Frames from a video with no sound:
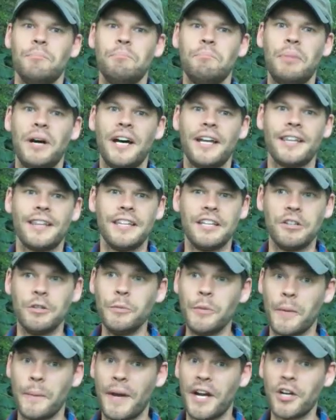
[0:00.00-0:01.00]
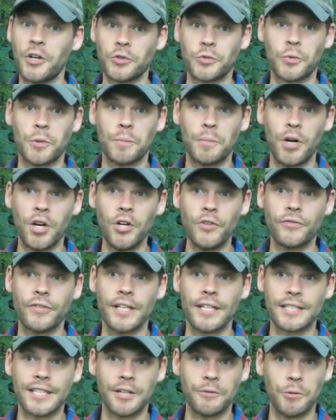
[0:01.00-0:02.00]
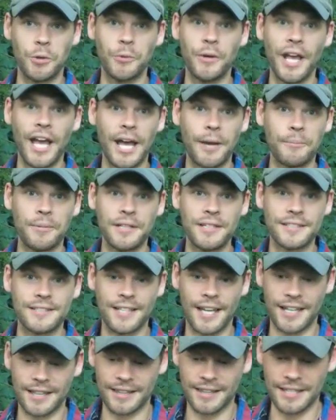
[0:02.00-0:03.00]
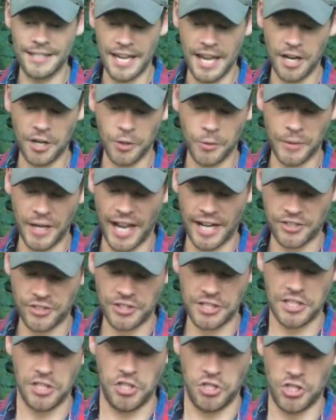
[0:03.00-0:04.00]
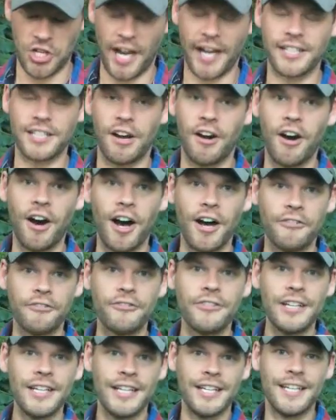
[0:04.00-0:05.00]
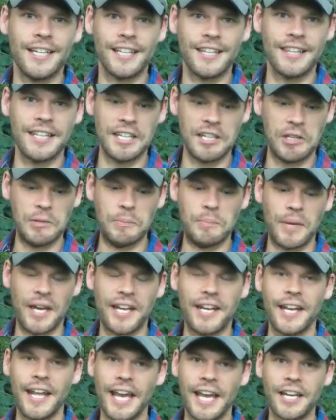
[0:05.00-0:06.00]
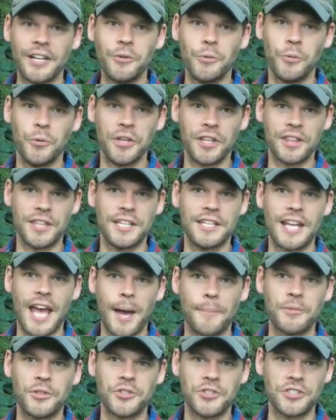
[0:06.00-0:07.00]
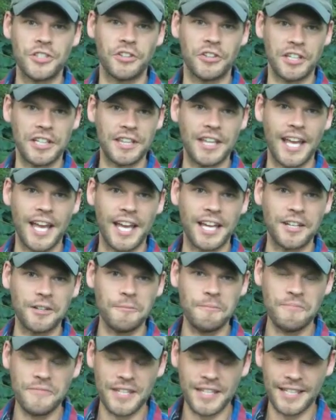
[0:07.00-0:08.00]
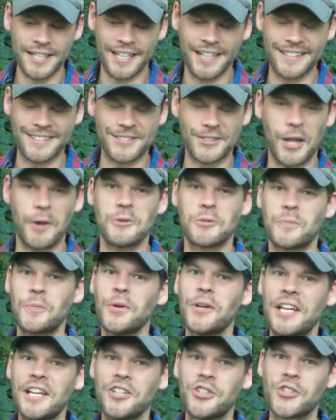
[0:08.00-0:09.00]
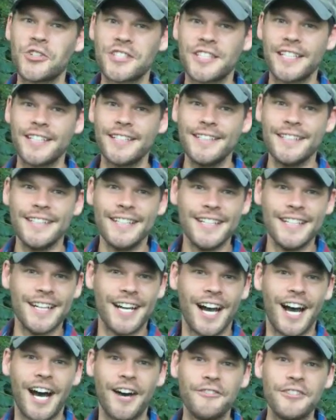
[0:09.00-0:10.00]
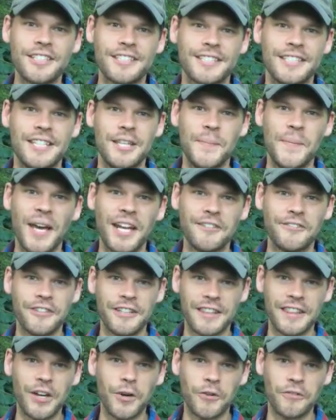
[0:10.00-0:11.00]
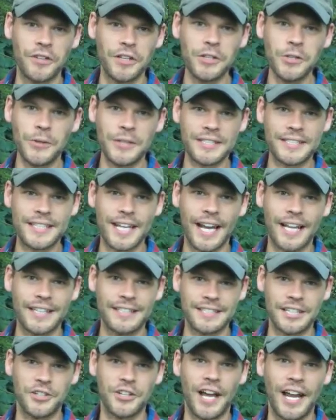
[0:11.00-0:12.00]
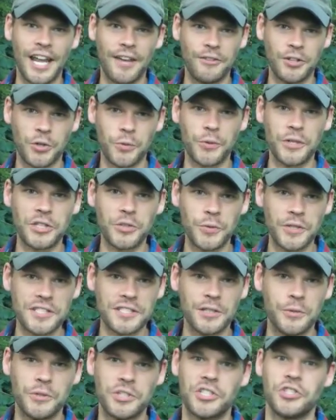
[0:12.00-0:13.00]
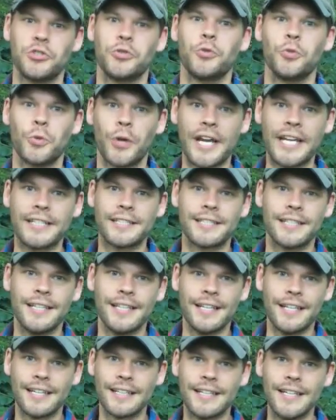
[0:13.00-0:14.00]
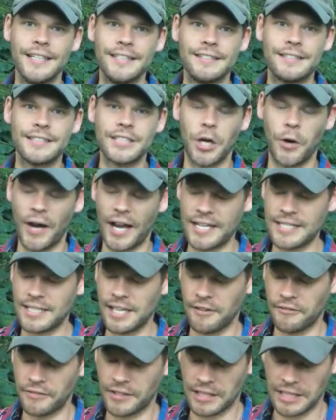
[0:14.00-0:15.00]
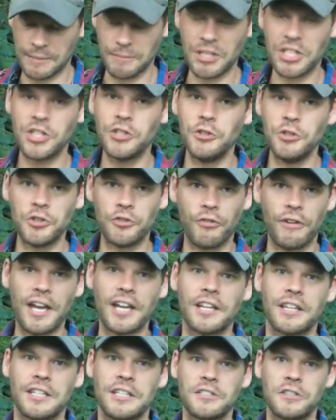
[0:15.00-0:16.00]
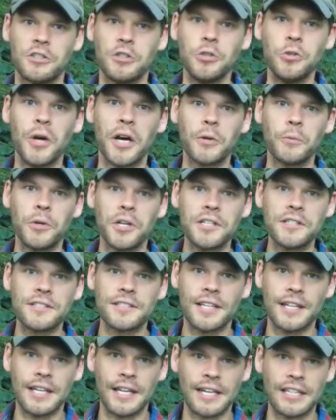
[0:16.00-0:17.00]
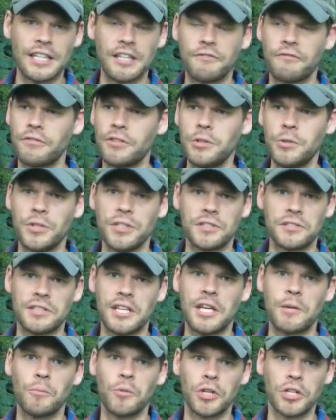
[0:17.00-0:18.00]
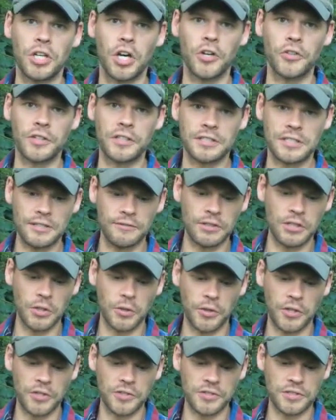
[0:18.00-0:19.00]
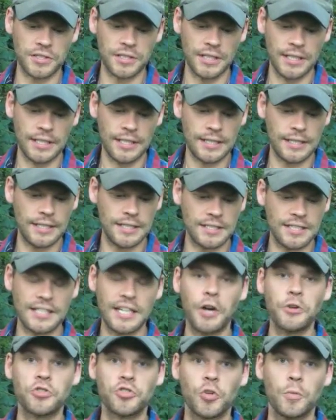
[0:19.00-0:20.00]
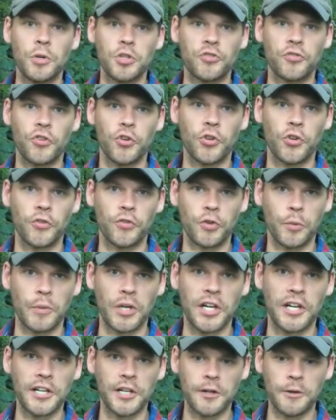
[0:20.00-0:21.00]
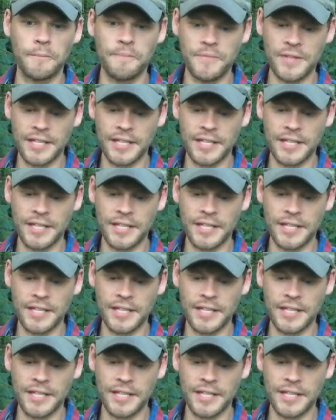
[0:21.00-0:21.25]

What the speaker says: but the aluminum arrows were perfect, and what would happen is that the arrow would actually eject off the embedded head with the adapter still in the head. And so that was pretty interesting. Obviously the benefit though of the glue-in style is that you're not having to retwist it, which is great. And so I definitely am a huge fan of these glue-on ones, and they flew the same regardless, even though they stick out so much further from your arrow.